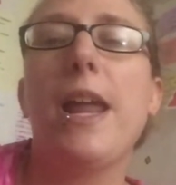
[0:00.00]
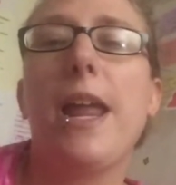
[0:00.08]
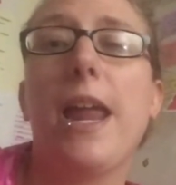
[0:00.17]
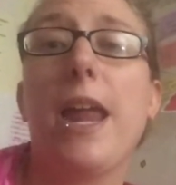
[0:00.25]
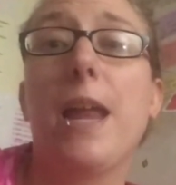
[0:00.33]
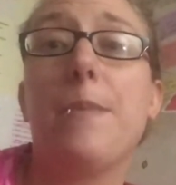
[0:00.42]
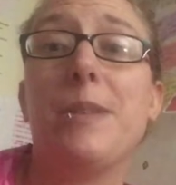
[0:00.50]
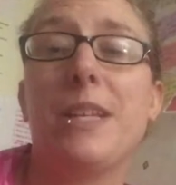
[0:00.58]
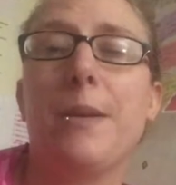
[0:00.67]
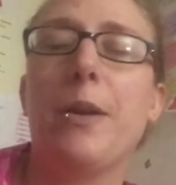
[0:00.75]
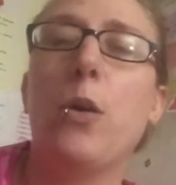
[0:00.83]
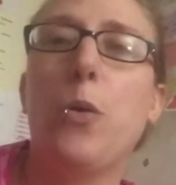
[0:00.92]
and then
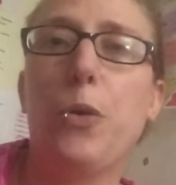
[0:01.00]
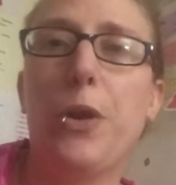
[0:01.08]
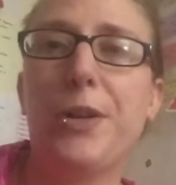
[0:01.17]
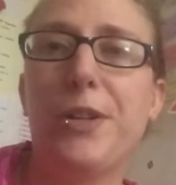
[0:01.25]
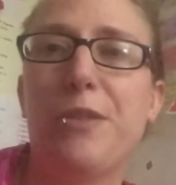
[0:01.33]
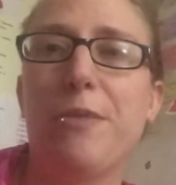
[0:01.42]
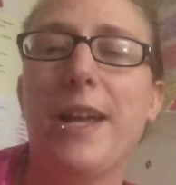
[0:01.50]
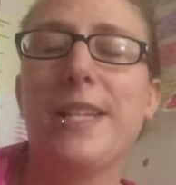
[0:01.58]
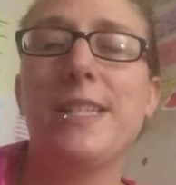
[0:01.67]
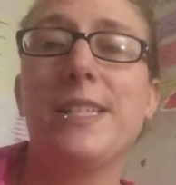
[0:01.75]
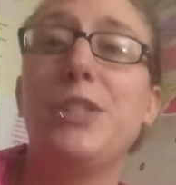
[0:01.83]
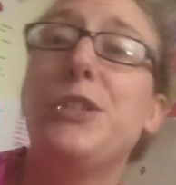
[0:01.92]
I'm going to hold on to the
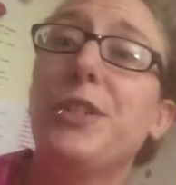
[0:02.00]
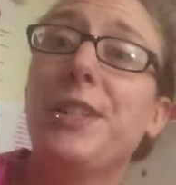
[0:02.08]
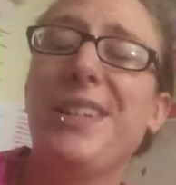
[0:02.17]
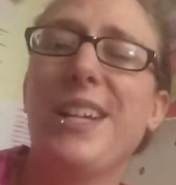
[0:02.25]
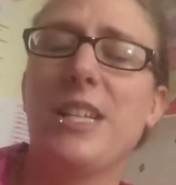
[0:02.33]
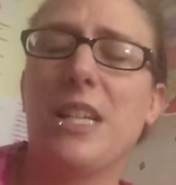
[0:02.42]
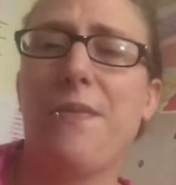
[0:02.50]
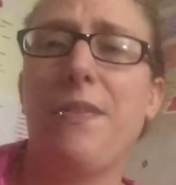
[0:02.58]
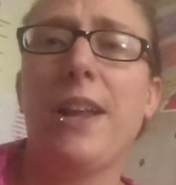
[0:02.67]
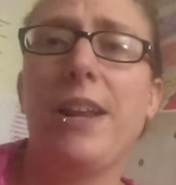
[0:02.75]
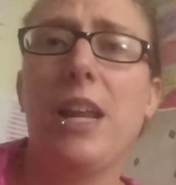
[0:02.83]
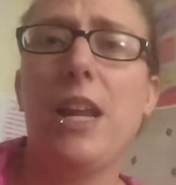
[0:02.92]
rest and just use it to get stuff
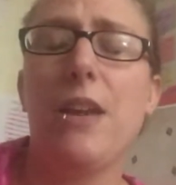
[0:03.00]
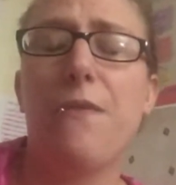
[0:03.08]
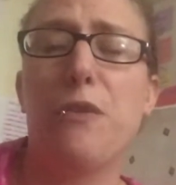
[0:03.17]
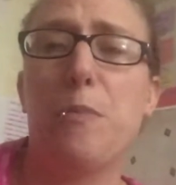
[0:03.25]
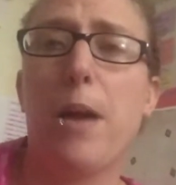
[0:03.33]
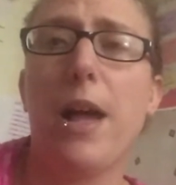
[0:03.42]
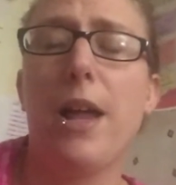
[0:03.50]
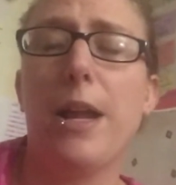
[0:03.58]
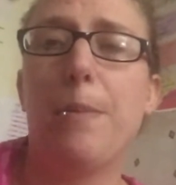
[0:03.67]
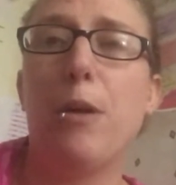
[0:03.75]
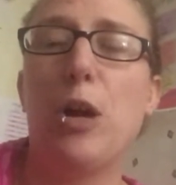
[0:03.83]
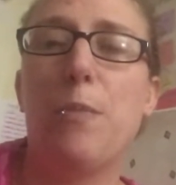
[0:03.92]
that I need for my
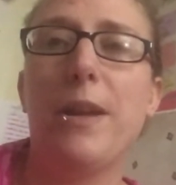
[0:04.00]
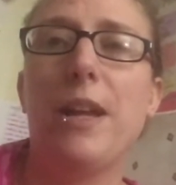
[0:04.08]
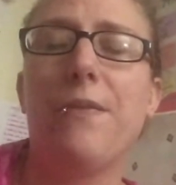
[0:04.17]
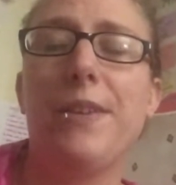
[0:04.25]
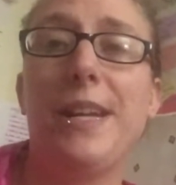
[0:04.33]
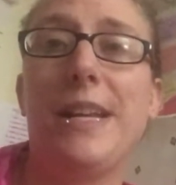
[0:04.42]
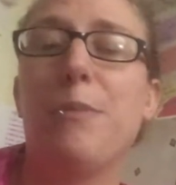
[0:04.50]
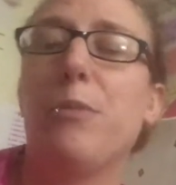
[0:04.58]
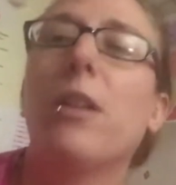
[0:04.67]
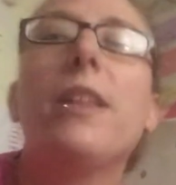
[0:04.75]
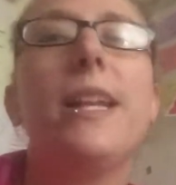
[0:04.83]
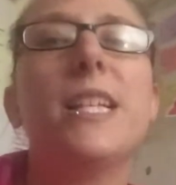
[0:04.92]
apartment. If I need any
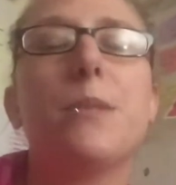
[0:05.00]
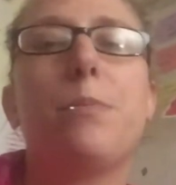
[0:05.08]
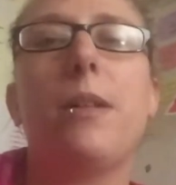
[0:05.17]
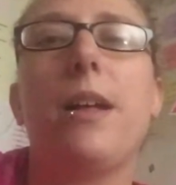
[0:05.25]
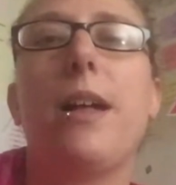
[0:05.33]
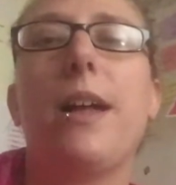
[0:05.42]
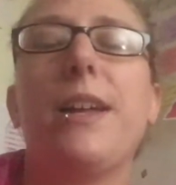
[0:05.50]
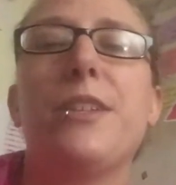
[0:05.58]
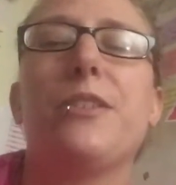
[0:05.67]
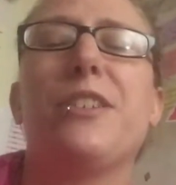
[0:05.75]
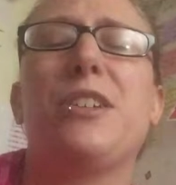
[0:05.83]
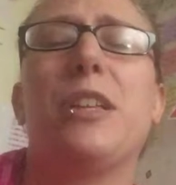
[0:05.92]
more cleaning supplies
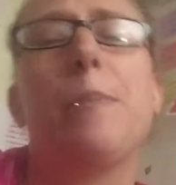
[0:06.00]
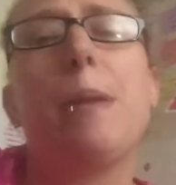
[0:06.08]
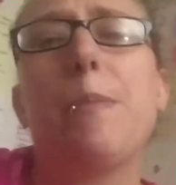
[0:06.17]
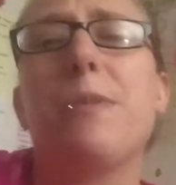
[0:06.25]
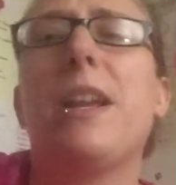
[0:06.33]
or, like paper